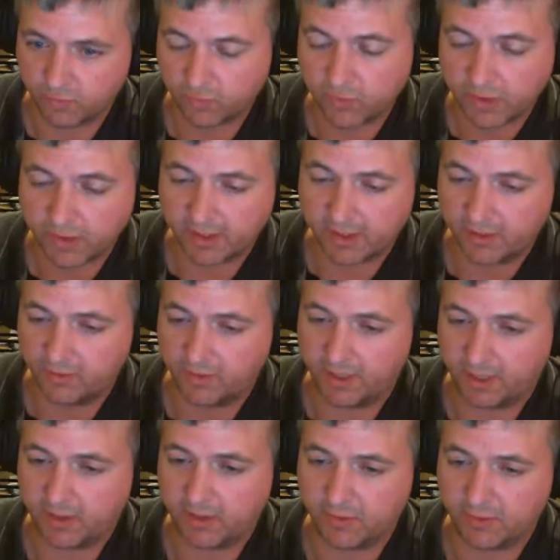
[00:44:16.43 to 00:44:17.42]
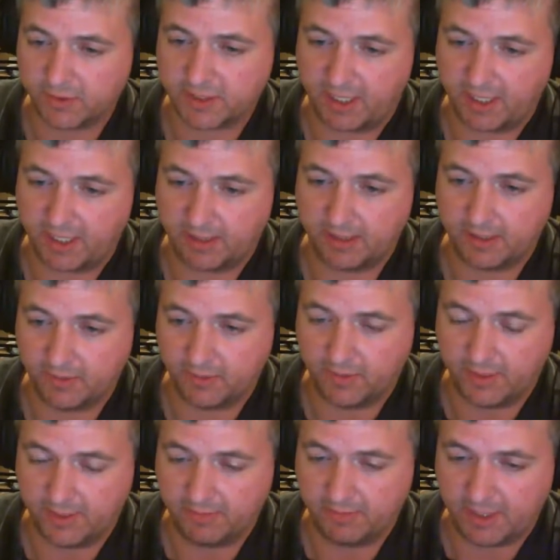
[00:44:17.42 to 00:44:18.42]
really doing a close scan on you
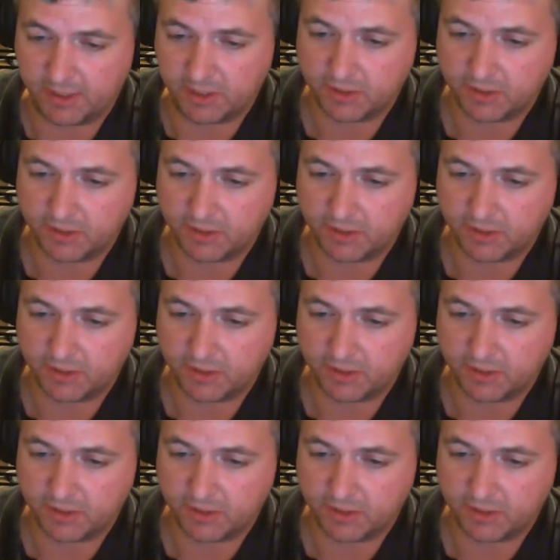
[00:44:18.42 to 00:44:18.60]
and it makes